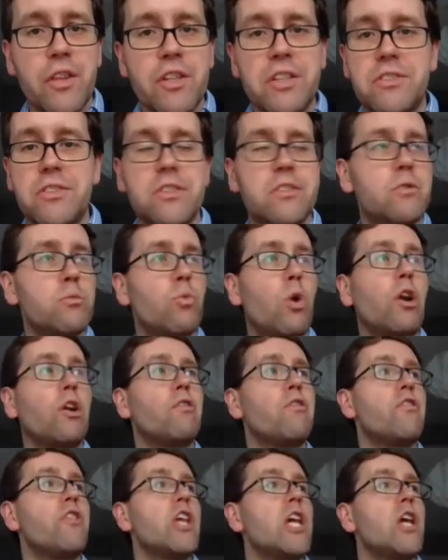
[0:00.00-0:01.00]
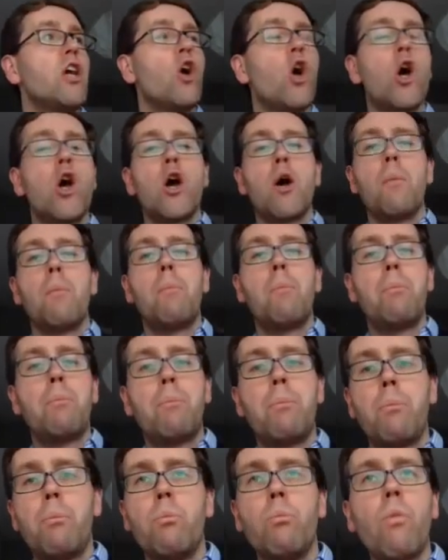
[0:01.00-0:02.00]
This is one of the
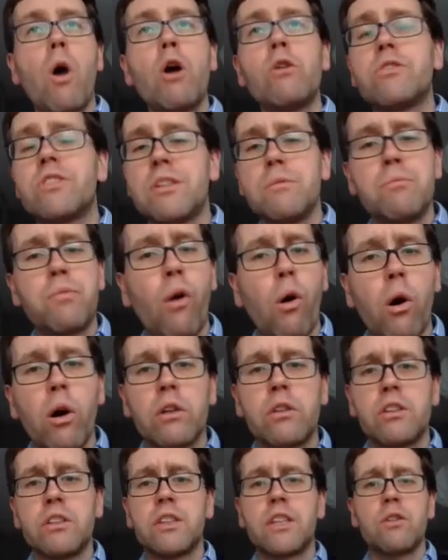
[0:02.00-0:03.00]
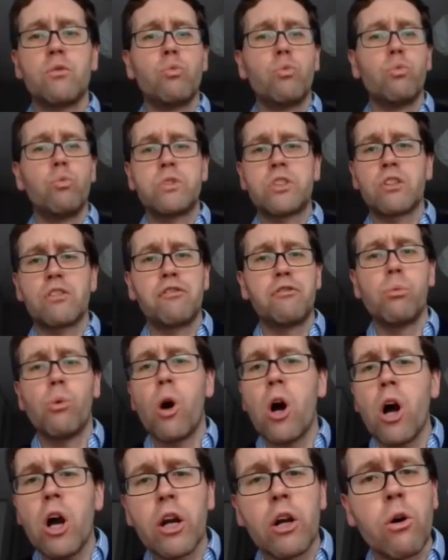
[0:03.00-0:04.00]
most important and sort of
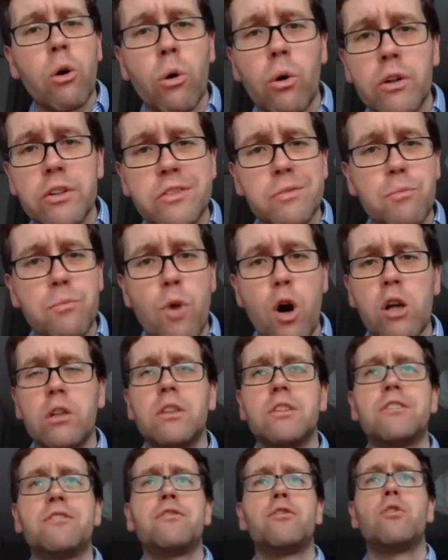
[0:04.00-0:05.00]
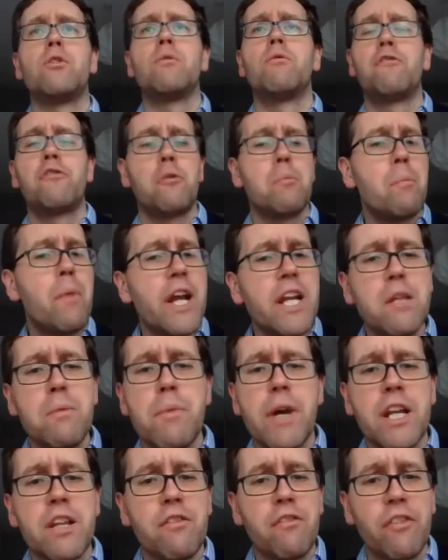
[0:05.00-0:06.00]
workhorse models for
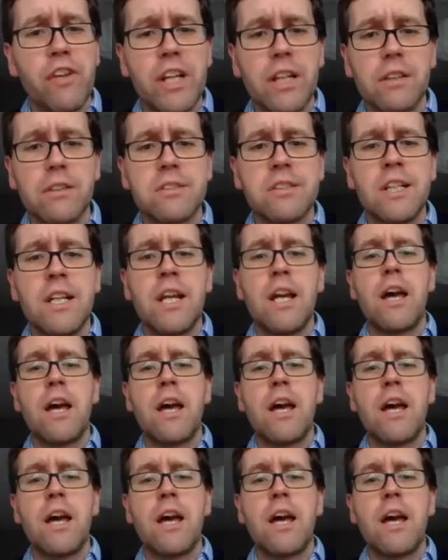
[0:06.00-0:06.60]
many fields,